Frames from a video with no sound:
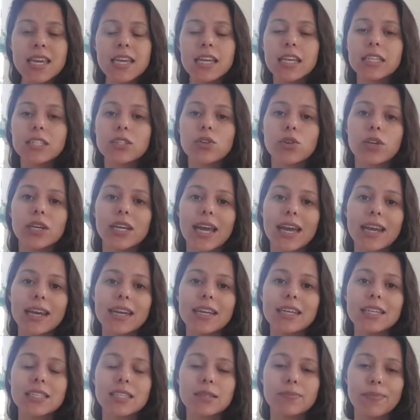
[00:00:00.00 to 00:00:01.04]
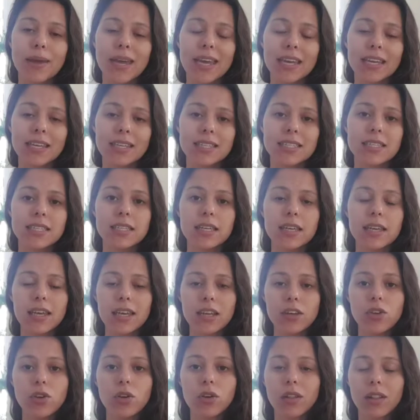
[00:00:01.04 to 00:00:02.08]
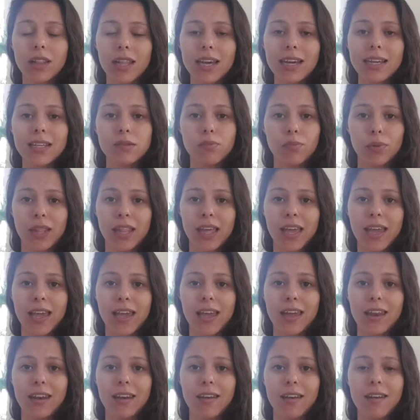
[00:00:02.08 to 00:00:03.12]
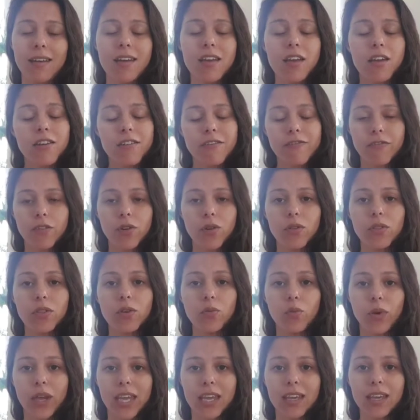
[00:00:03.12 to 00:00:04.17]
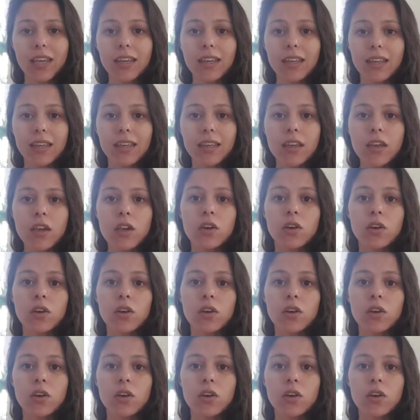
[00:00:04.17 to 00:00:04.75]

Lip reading: is creating space in your class plan for the week,